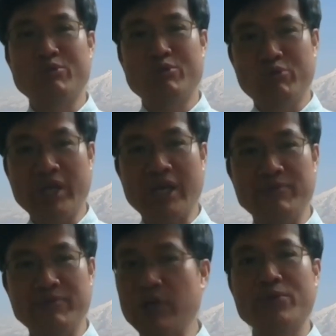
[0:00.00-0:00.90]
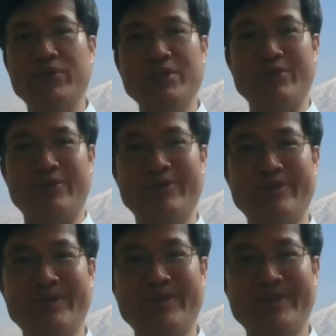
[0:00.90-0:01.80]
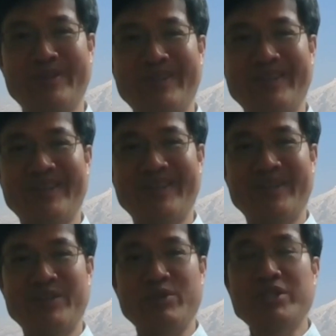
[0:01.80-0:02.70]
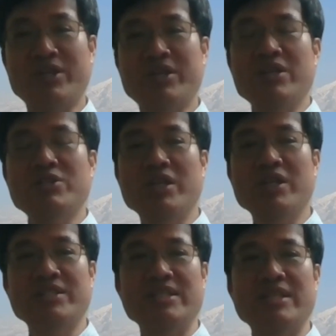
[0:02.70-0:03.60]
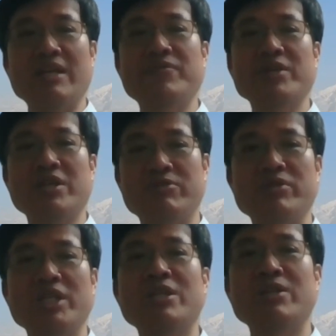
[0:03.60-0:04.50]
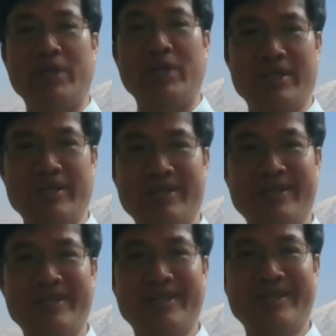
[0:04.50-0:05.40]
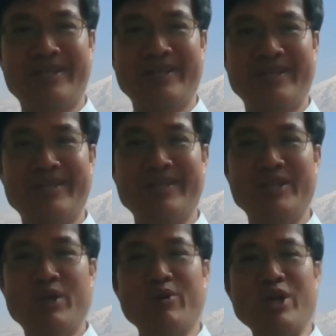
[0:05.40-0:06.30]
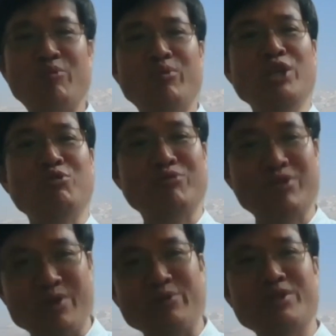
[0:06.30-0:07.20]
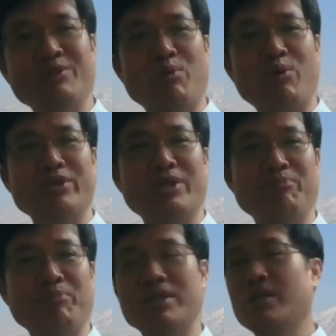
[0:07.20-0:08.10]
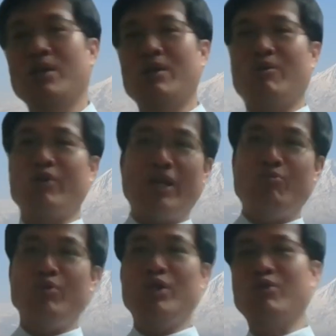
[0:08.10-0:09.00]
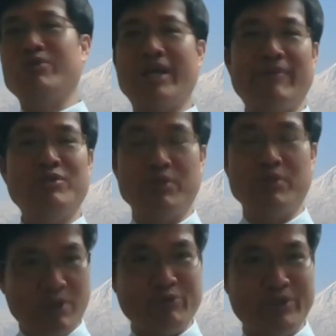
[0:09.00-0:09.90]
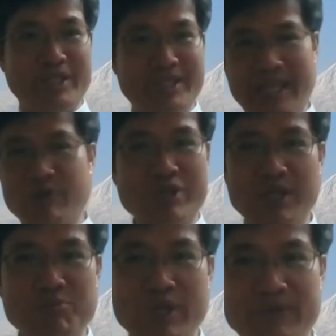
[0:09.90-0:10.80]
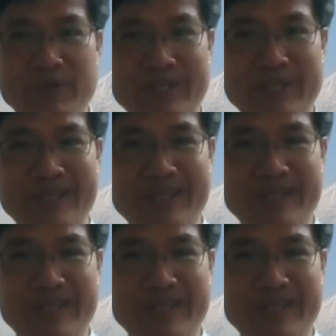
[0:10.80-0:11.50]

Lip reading: Do we have to? I don't think so. So it's in a sense self-contradictory. That okay, we should close the border, but okay, we don't have to close this Daegu Gyeongbuk area.